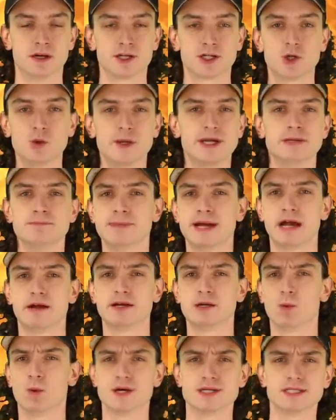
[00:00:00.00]
Queen
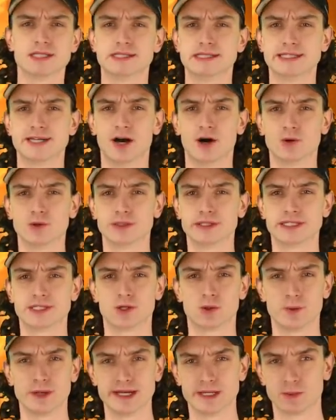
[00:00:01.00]
Mary wasn't the only
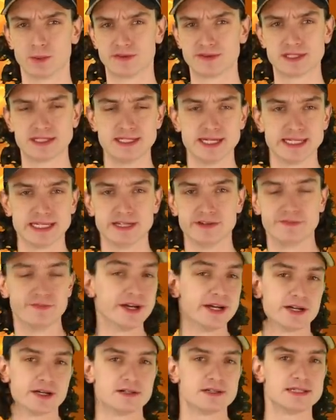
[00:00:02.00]
queen with sticky
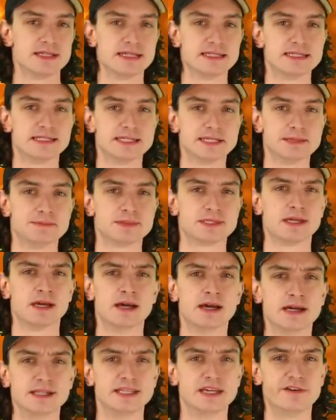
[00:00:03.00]
fingers, it seems.
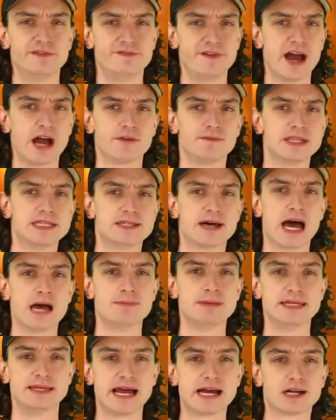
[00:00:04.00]
The affair of the
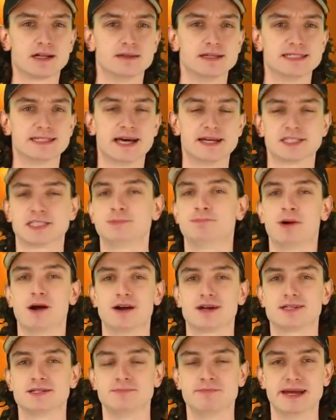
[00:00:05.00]
diamond necklace has
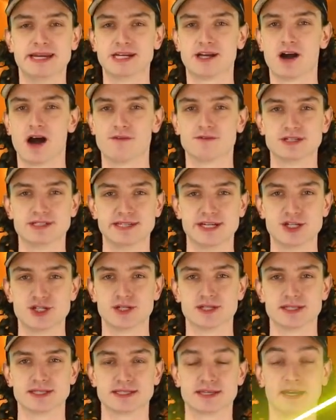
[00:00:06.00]
sparked many
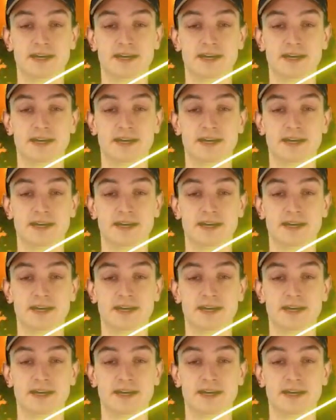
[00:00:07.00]
conversations.